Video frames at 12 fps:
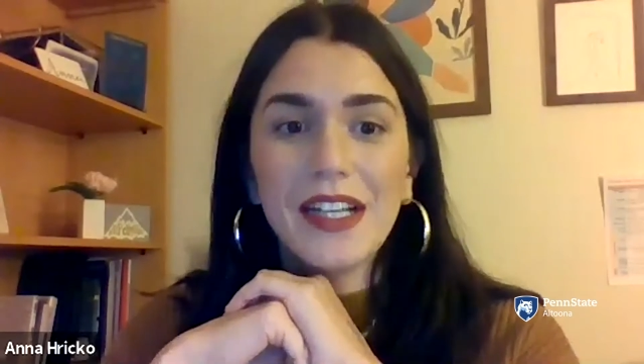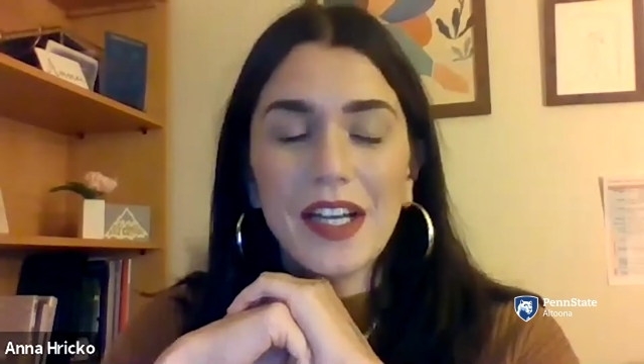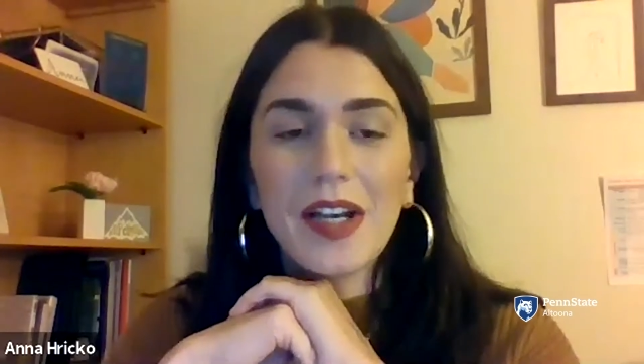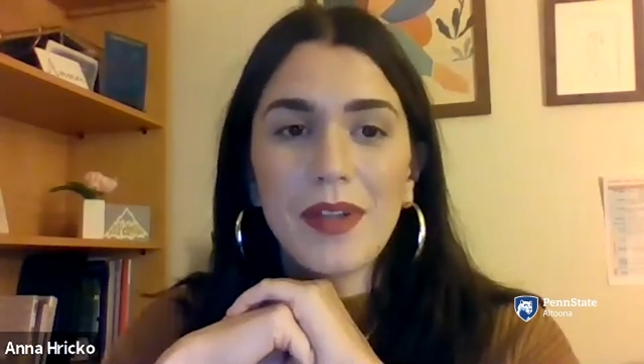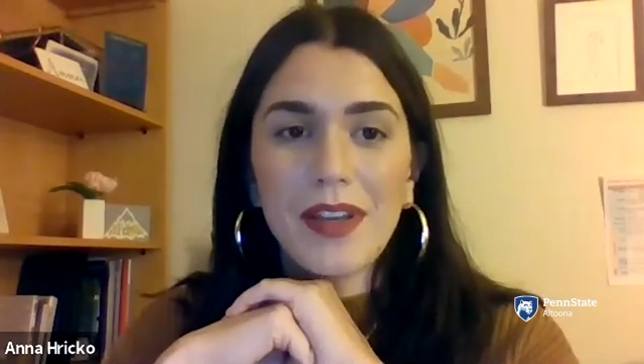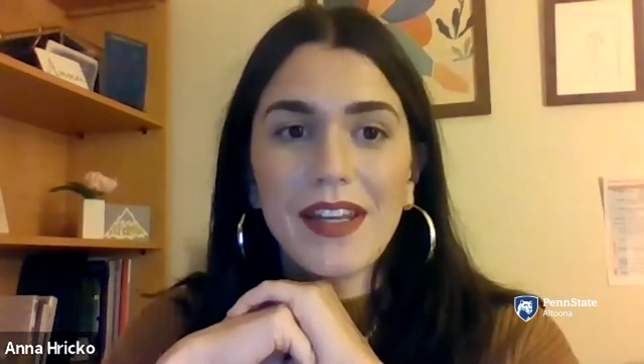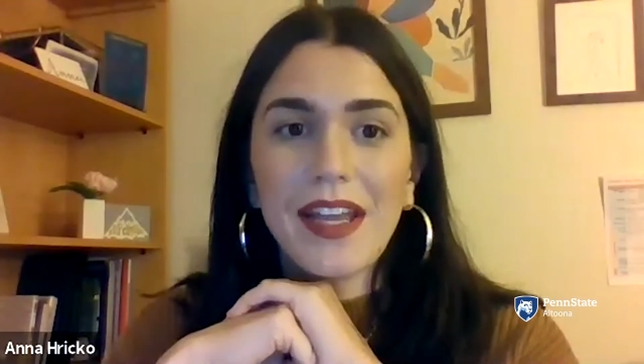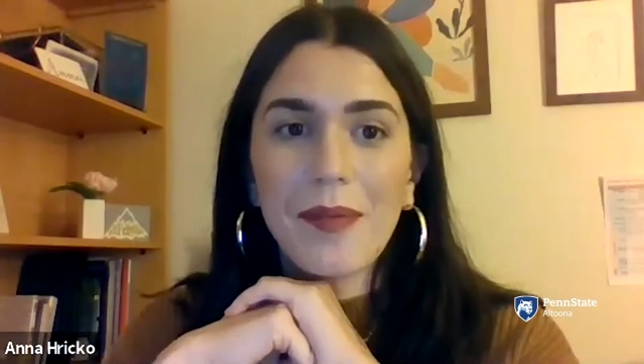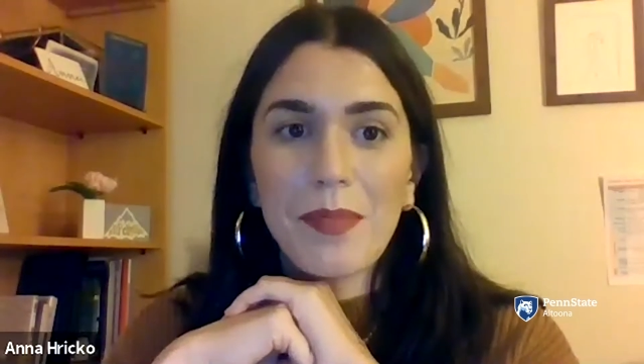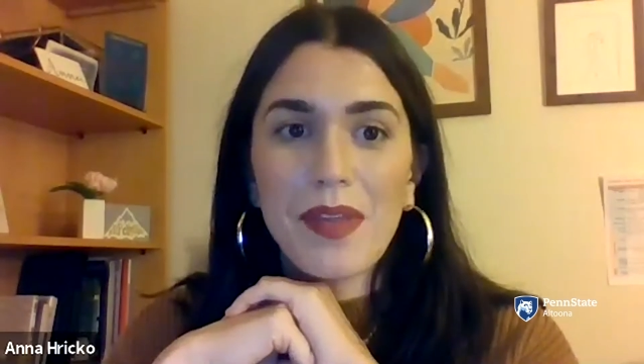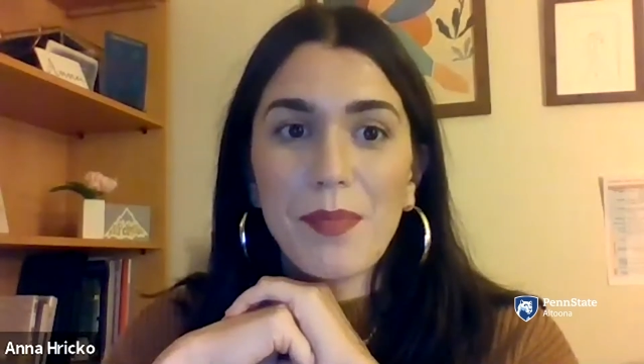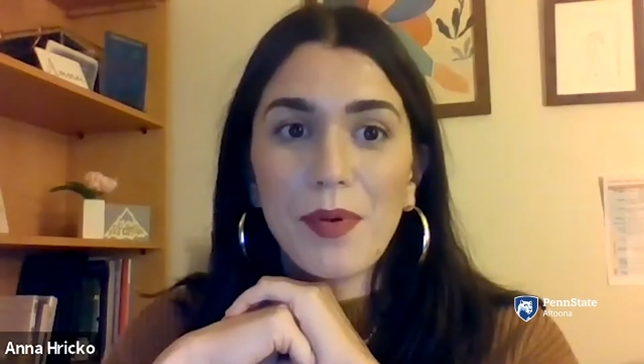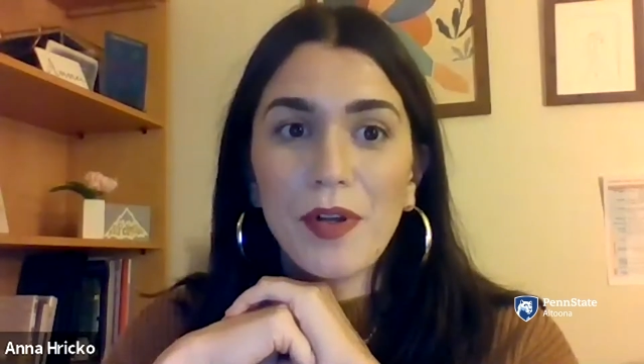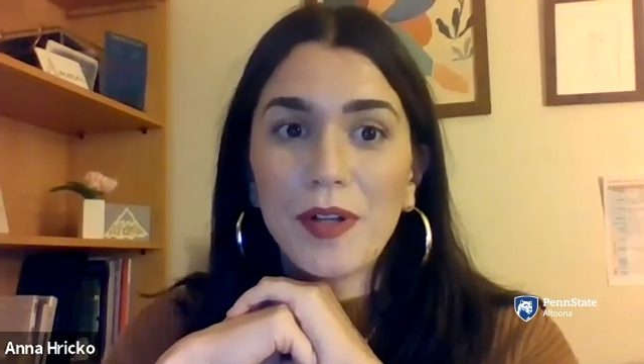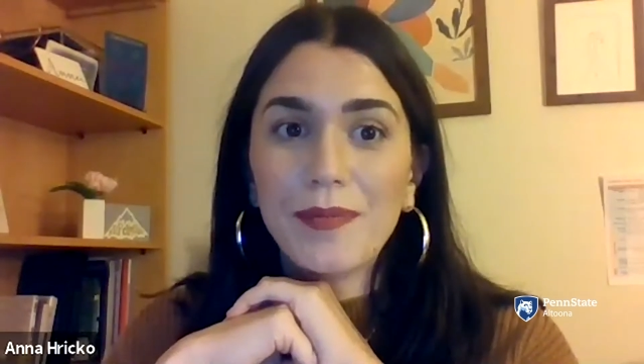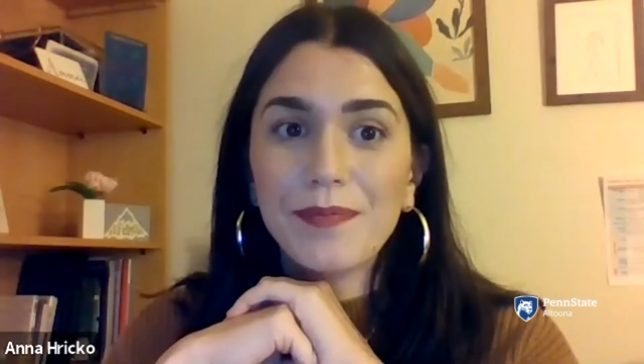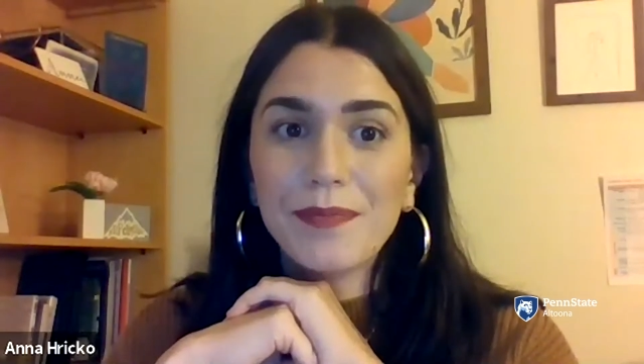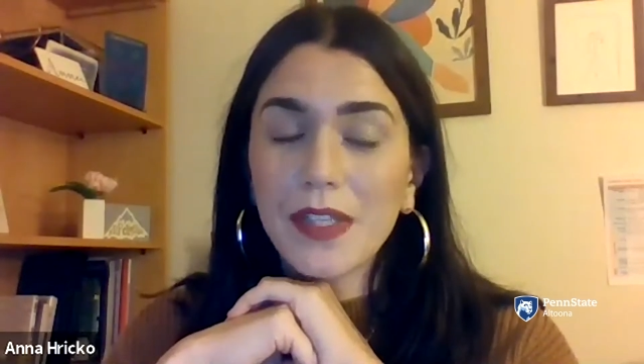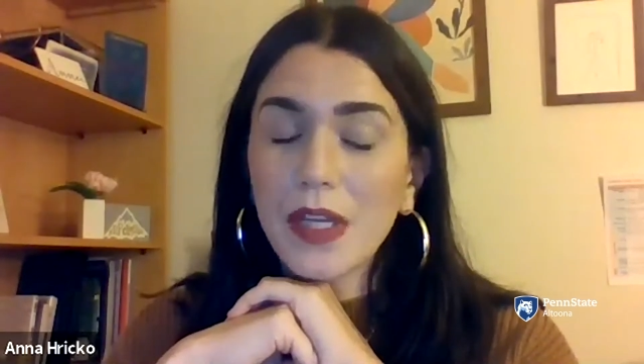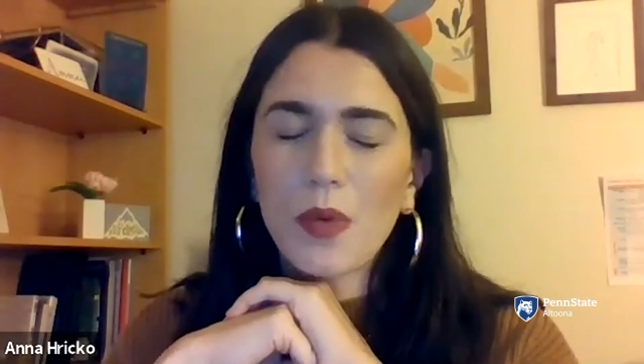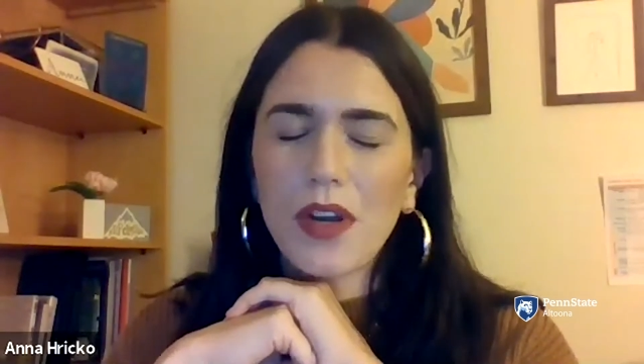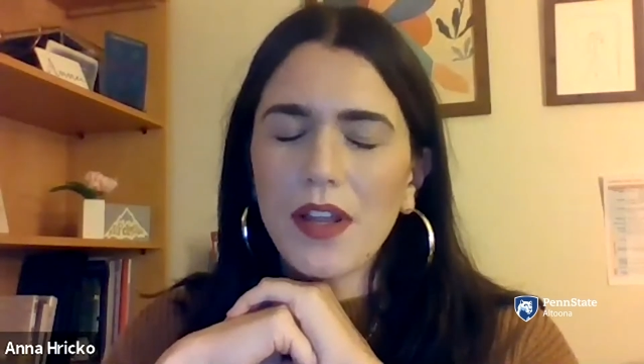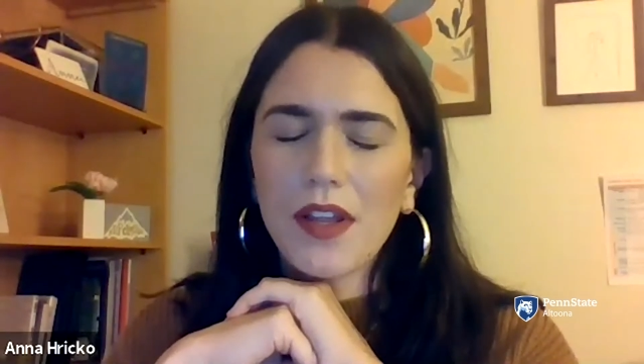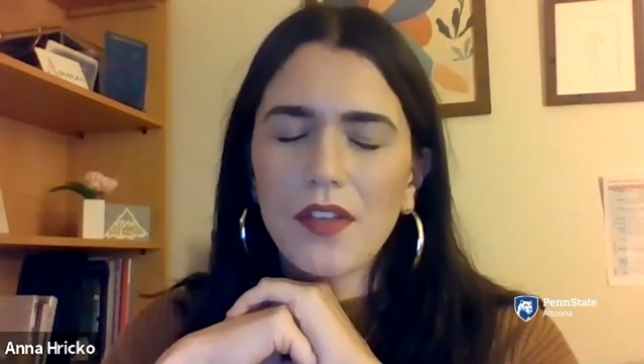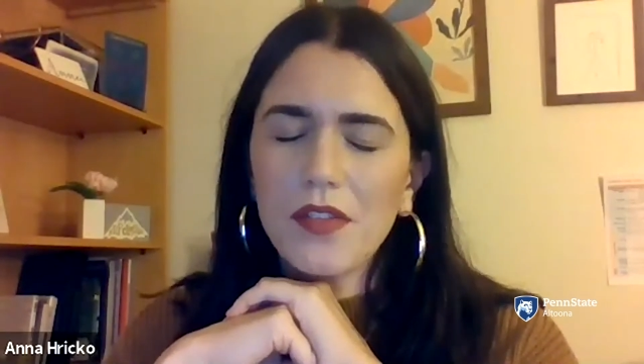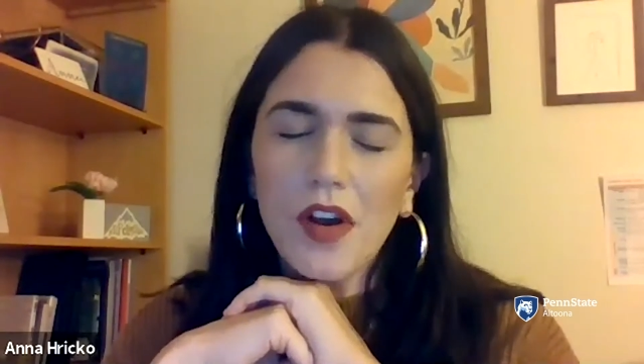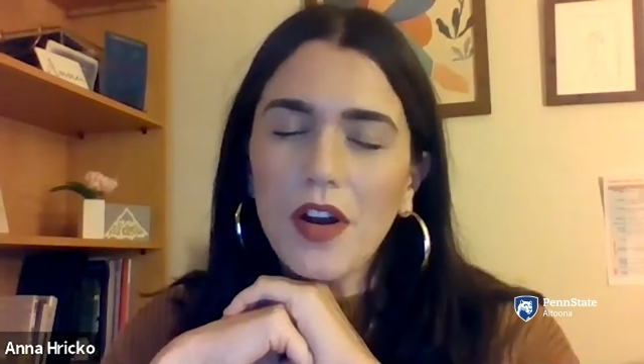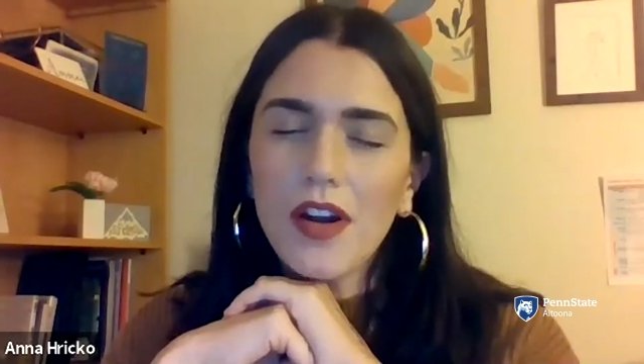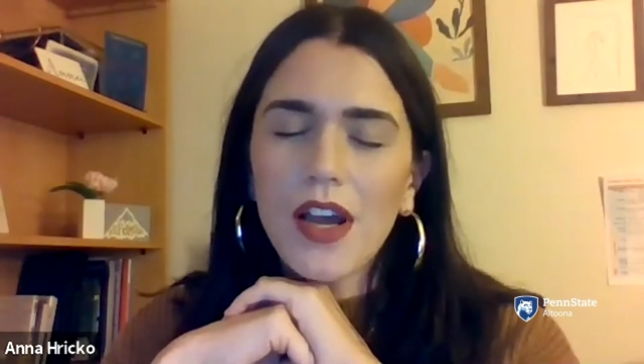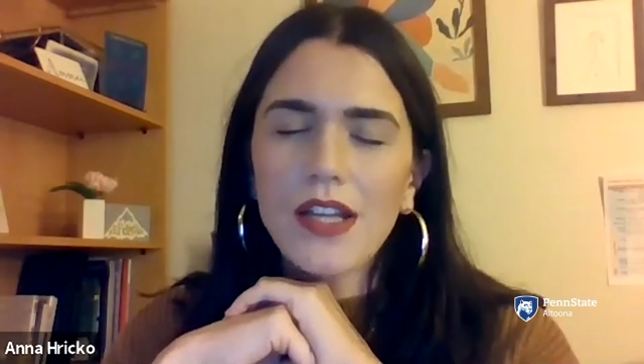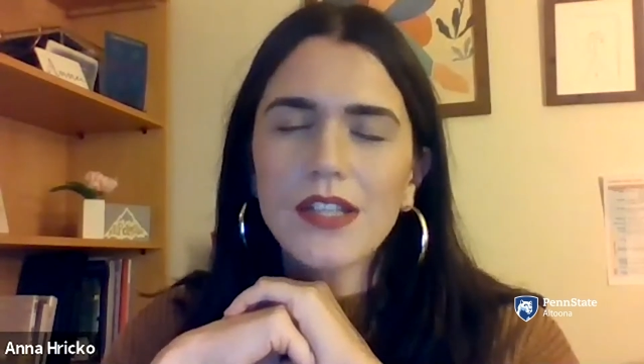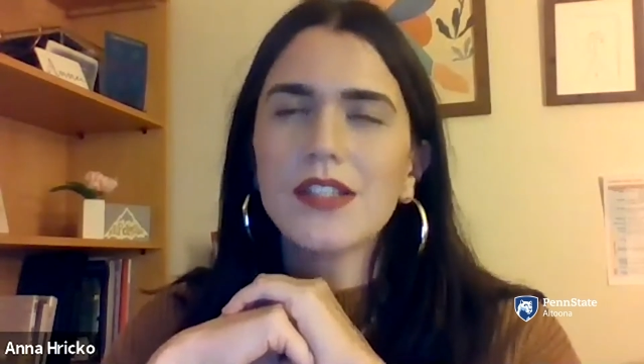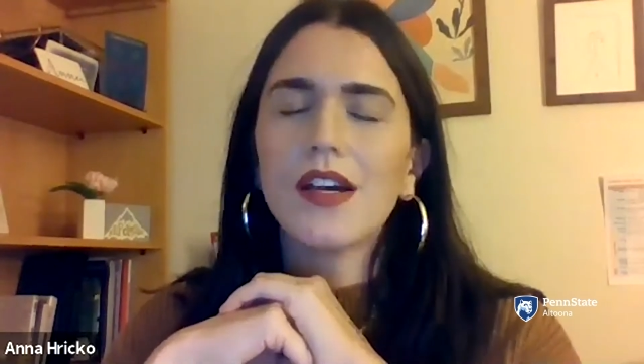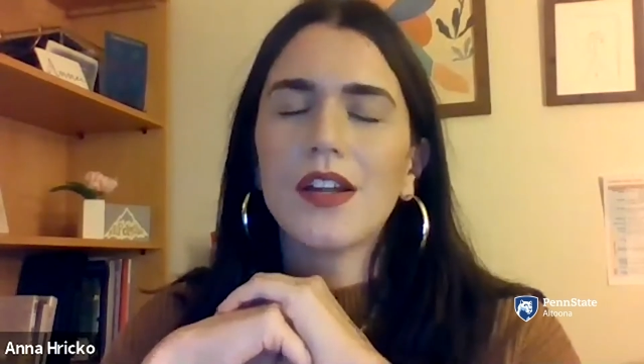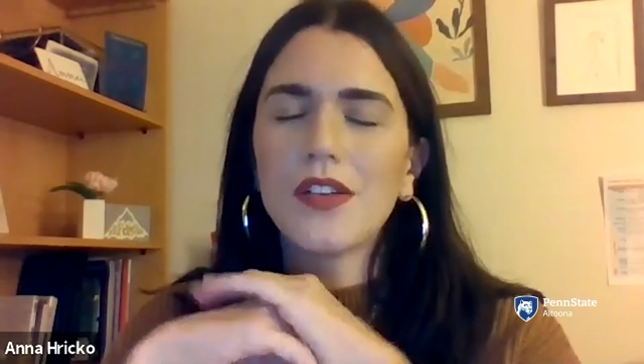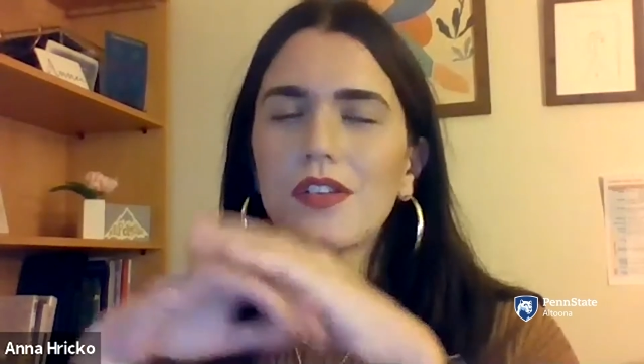And yeah, people are not